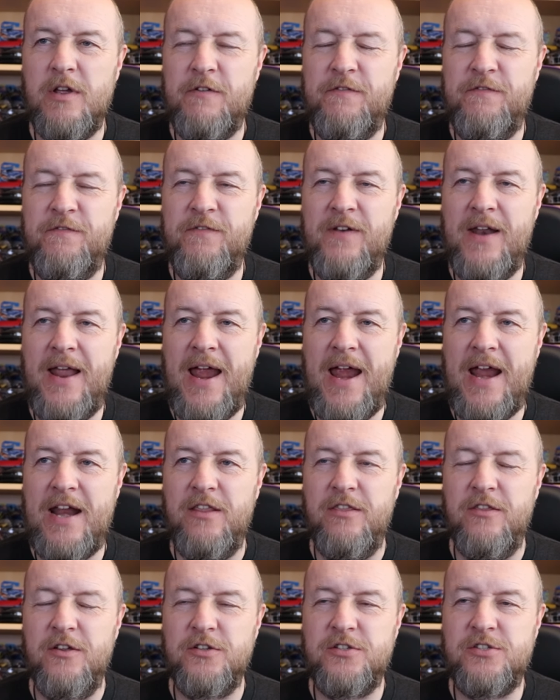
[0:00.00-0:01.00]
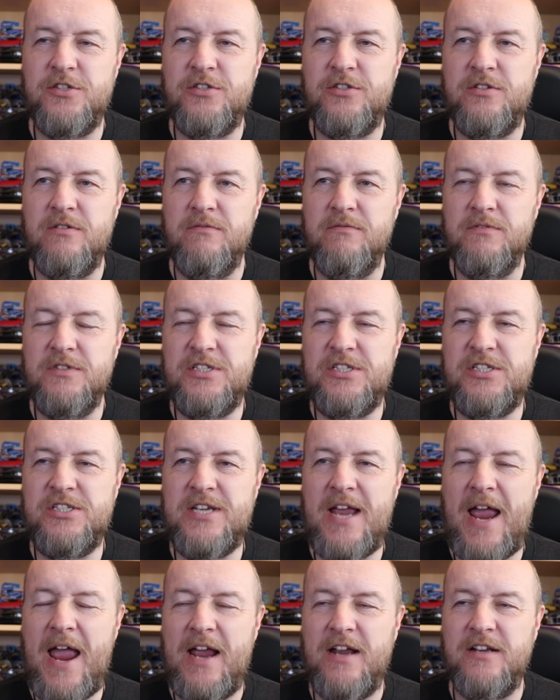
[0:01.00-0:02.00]
flan that's
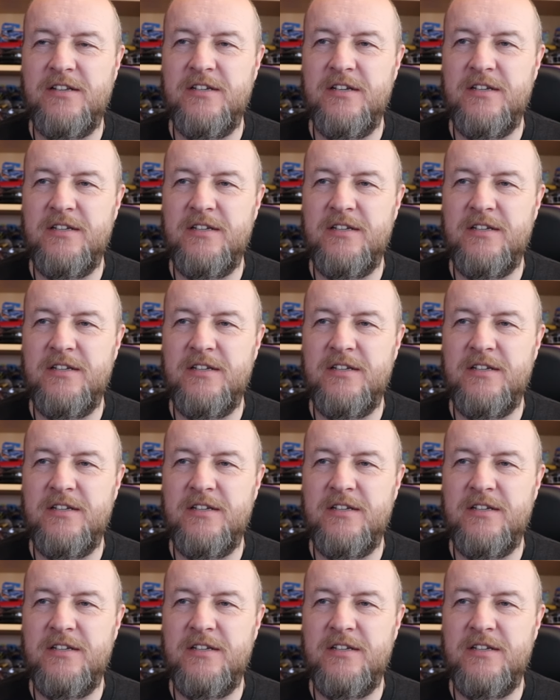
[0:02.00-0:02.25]
sagged